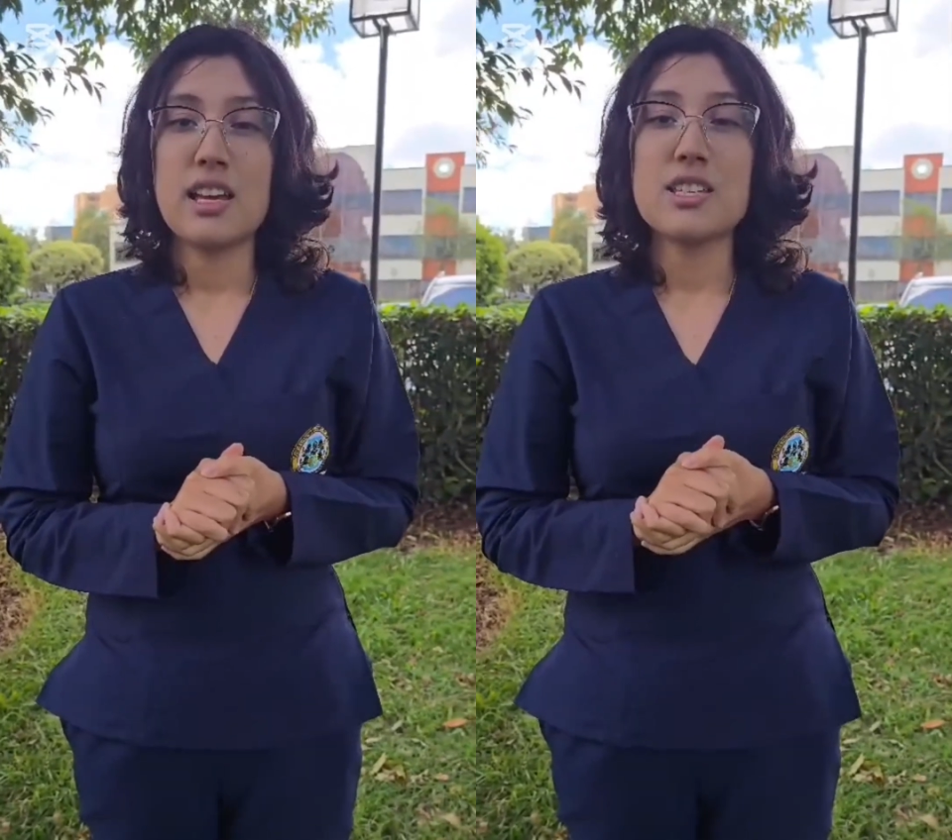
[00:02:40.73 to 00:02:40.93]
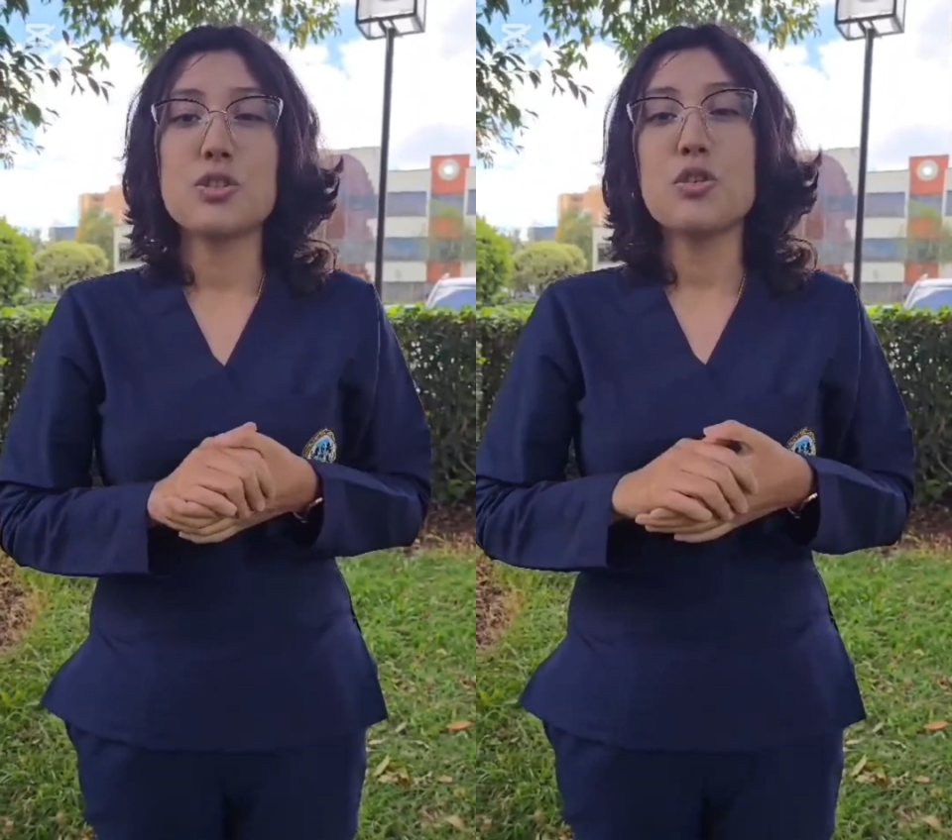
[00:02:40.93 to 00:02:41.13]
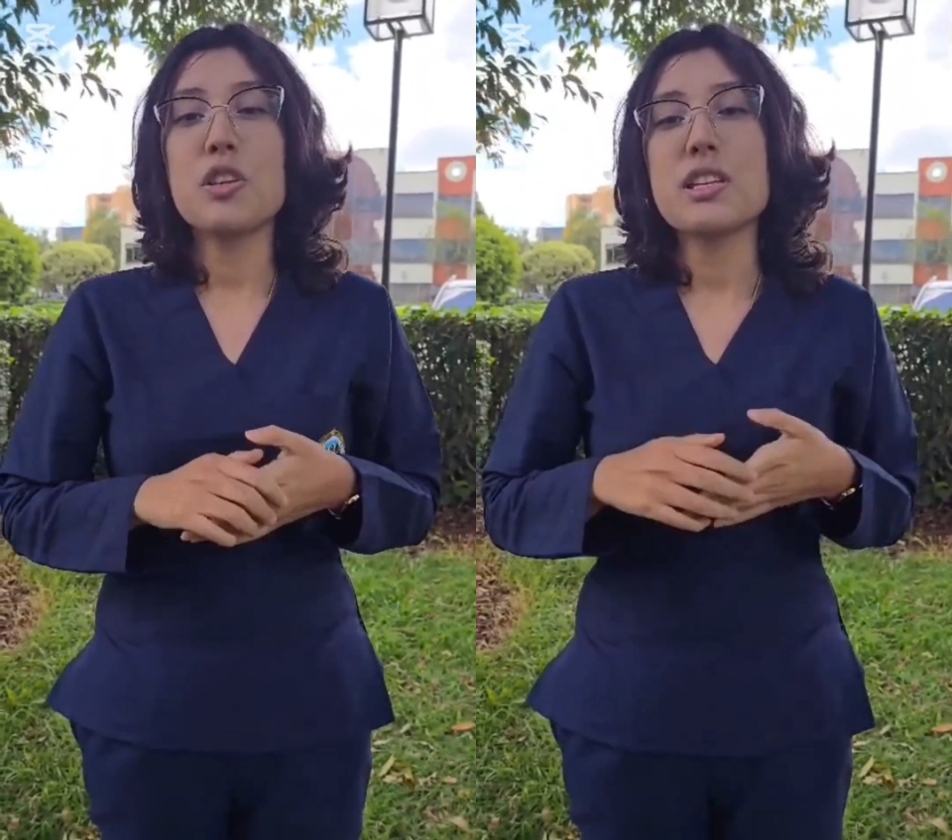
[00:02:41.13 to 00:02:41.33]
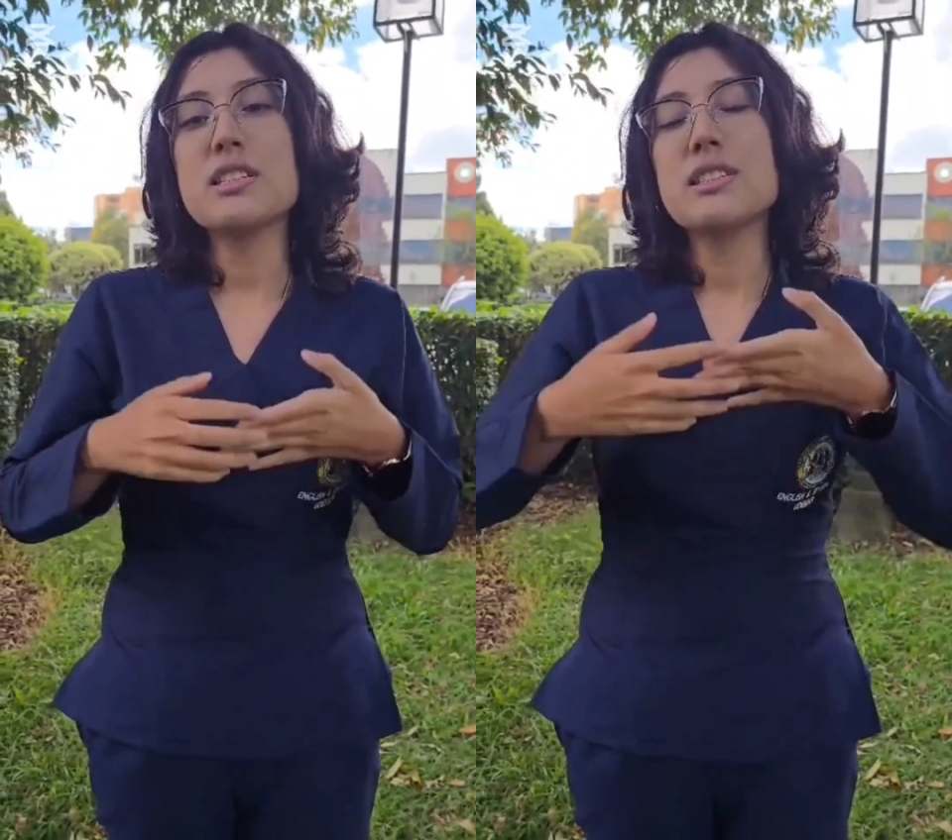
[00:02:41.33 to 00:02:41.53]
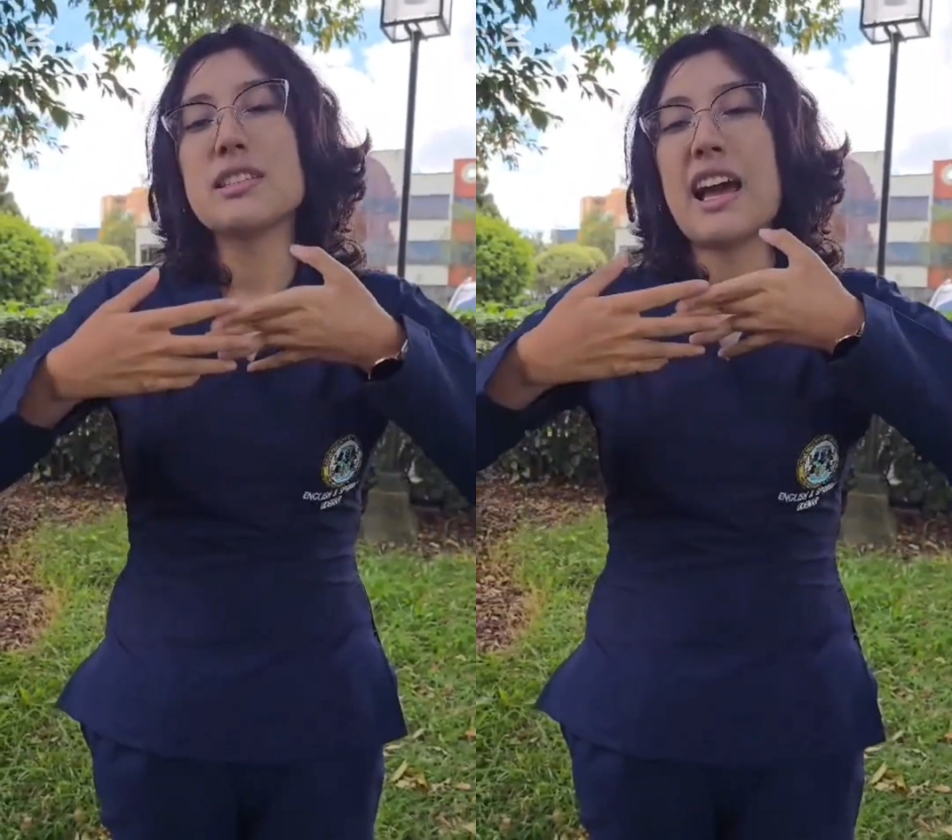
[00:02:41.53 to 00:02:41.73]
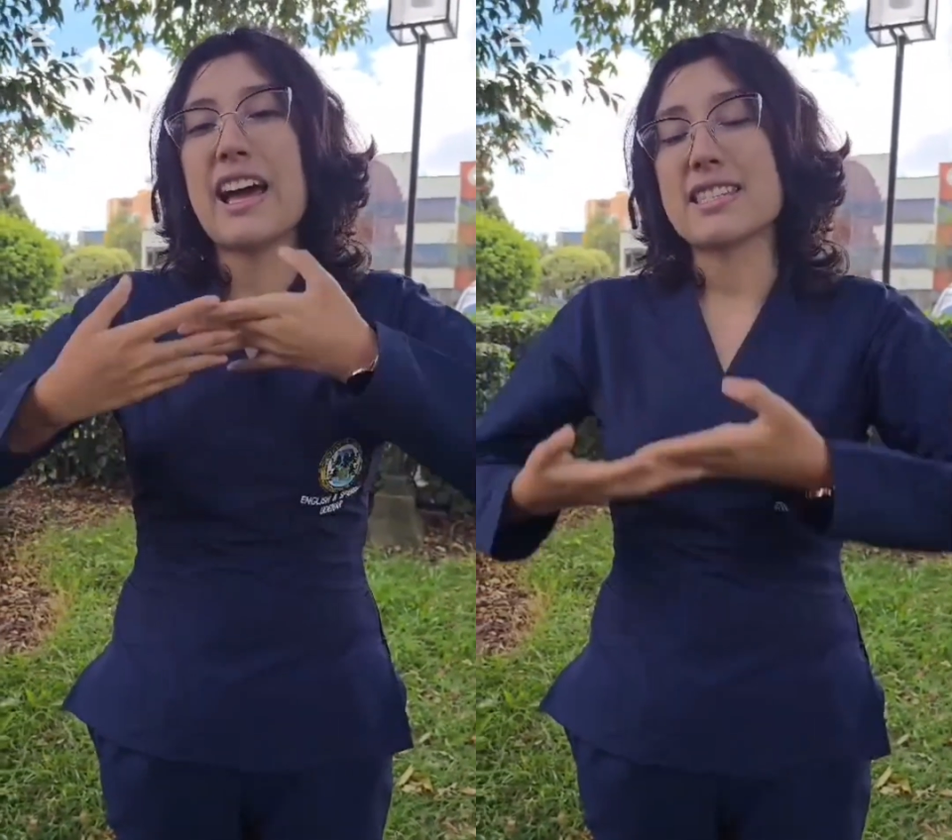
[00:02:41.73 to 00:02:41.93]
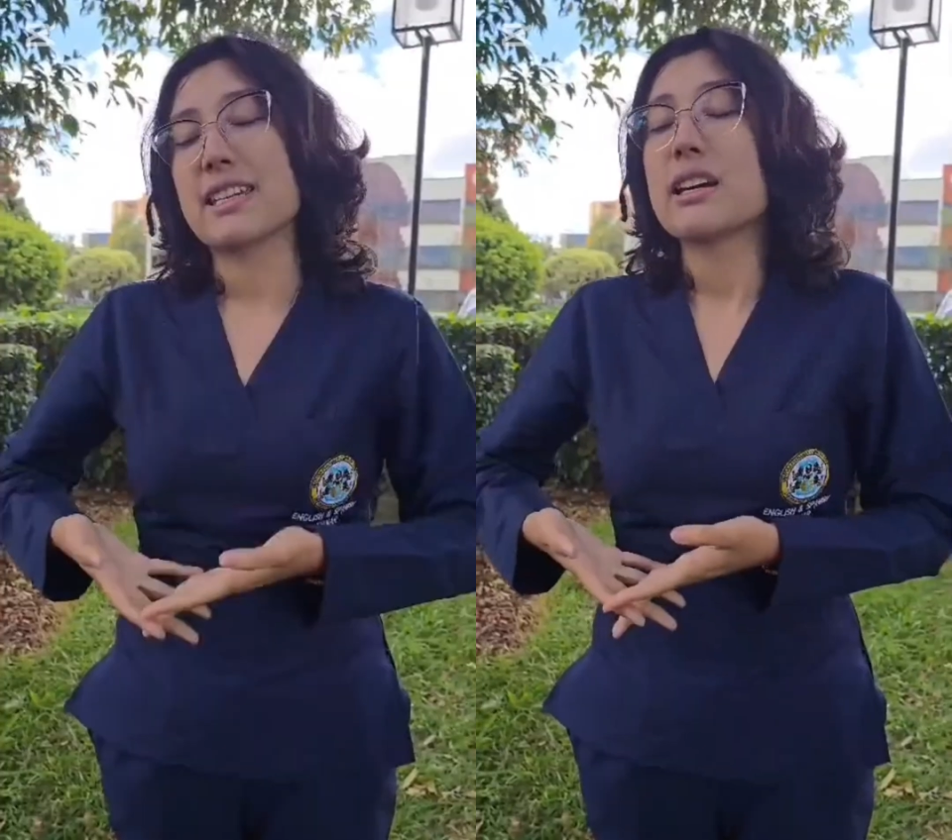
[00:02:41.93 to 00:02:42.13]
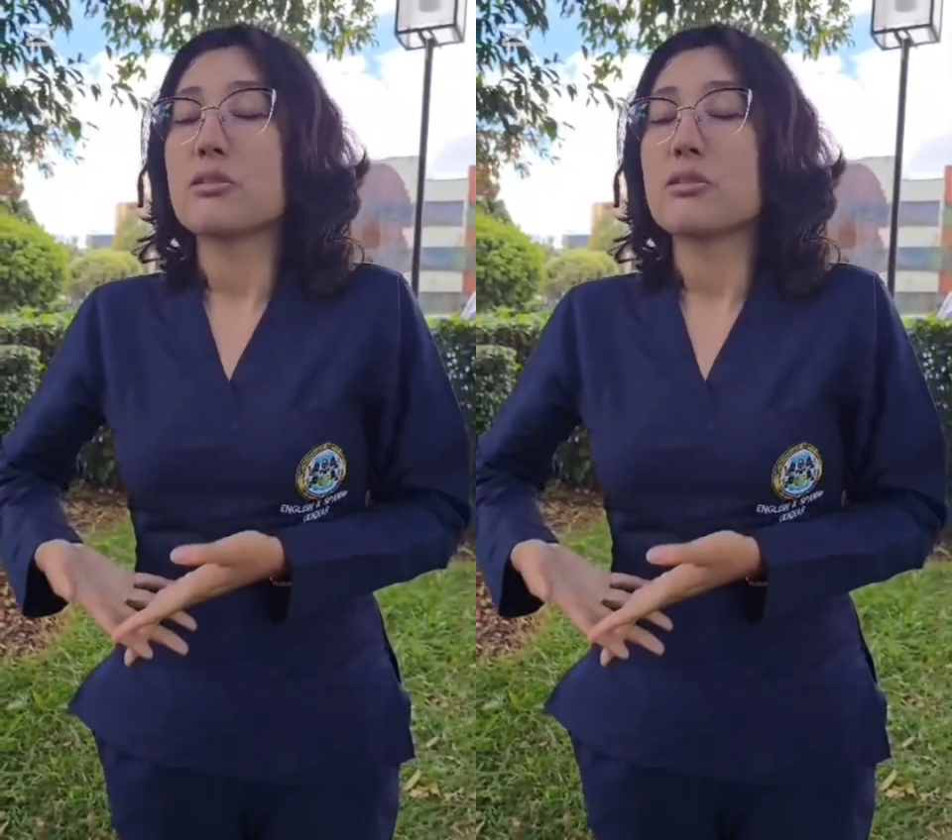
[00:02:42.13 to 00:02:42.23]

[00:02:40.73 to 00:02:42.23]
Students ask